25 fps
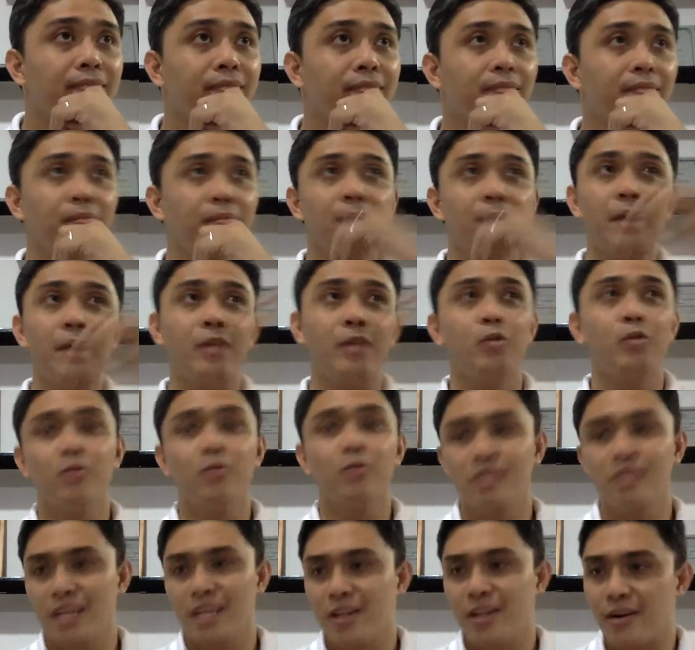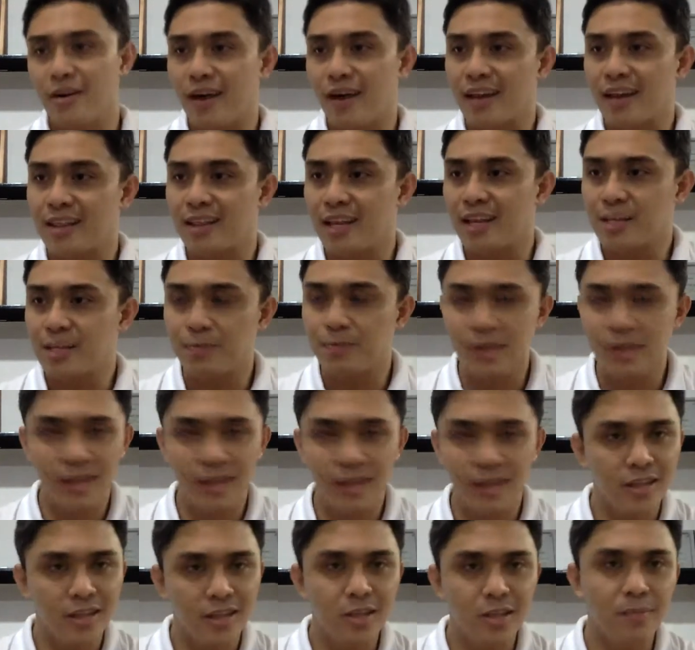maybe I don't say the right things, but it
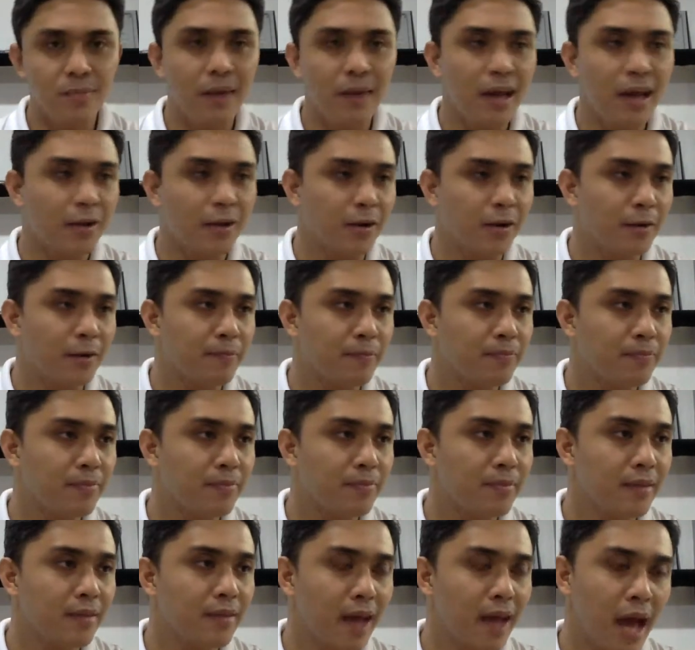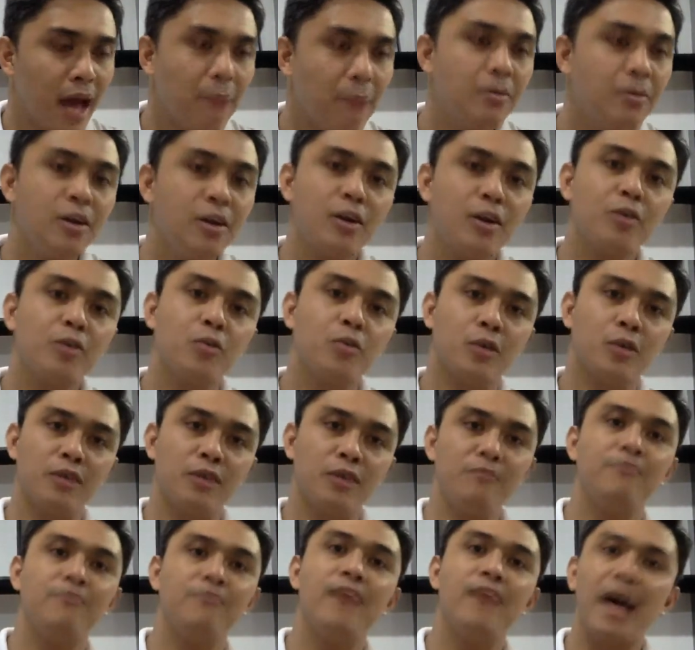doesn't matter. I'm here to
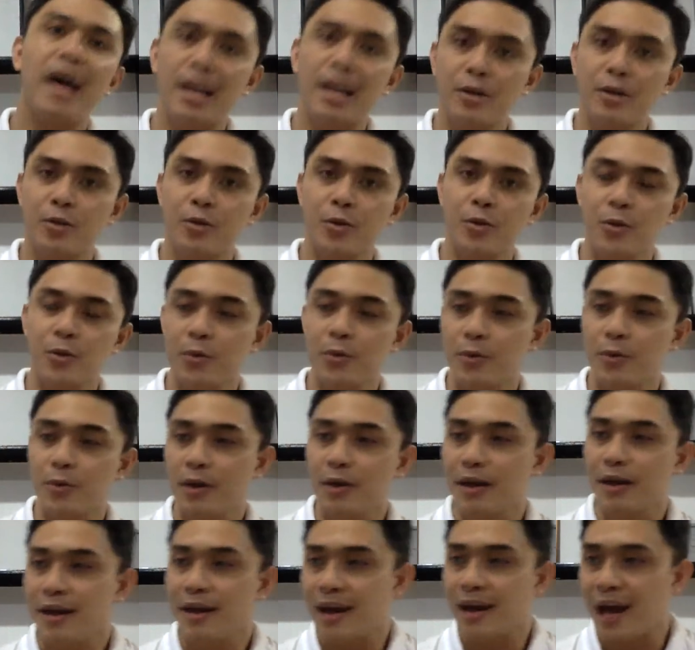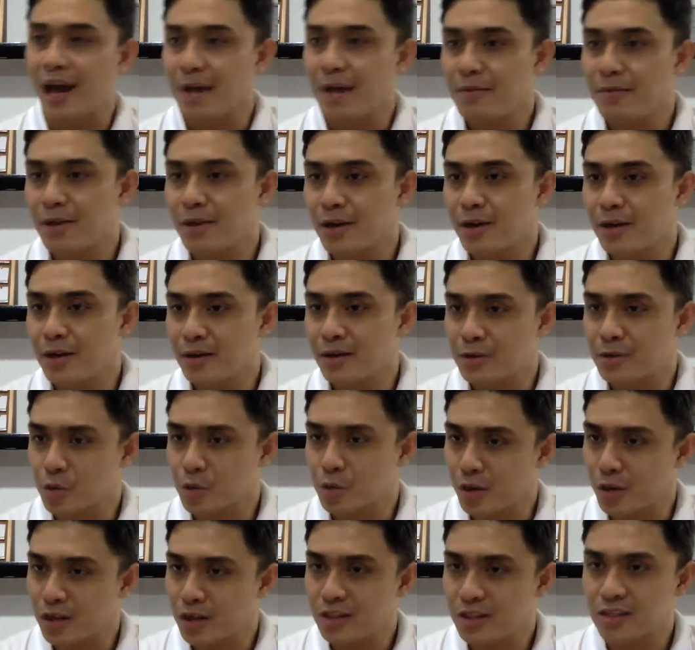give value to you. I'm here
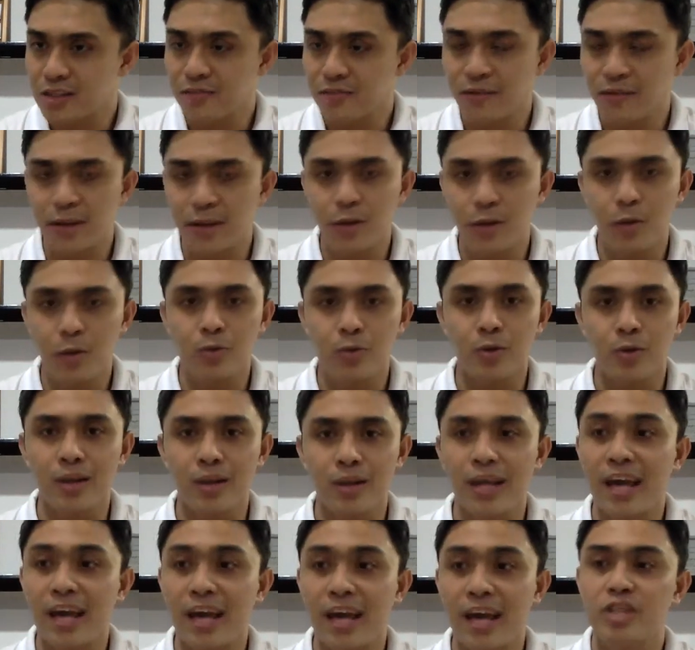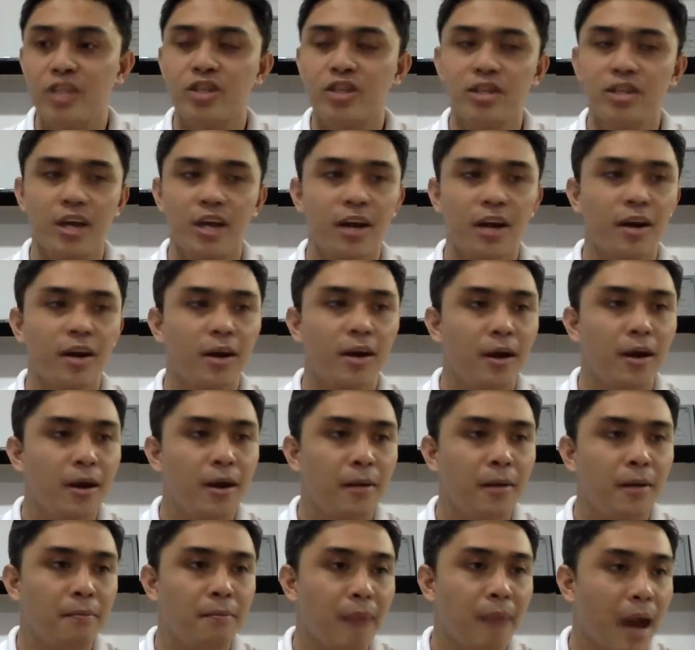shooting this video so that I can share
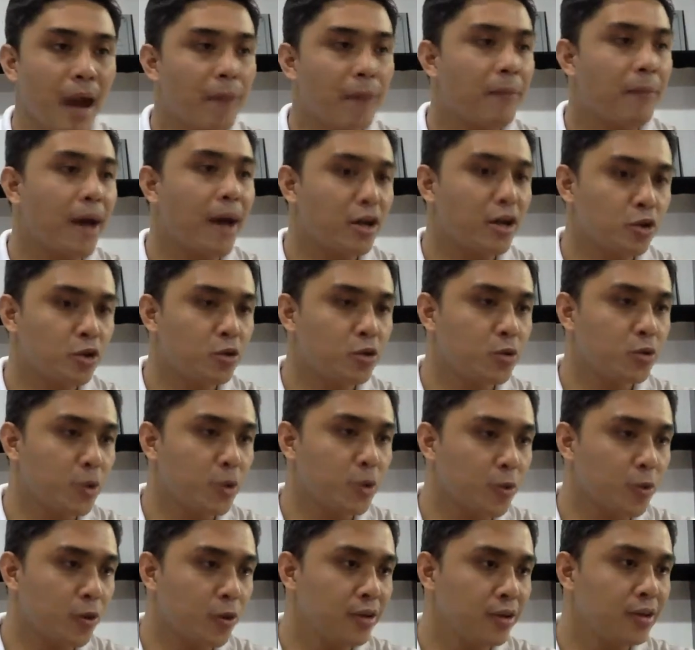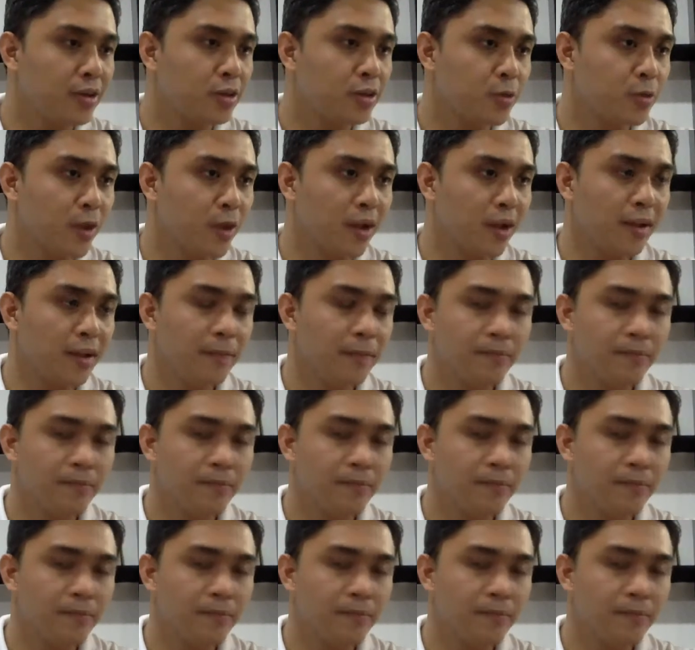my passion to the world as well.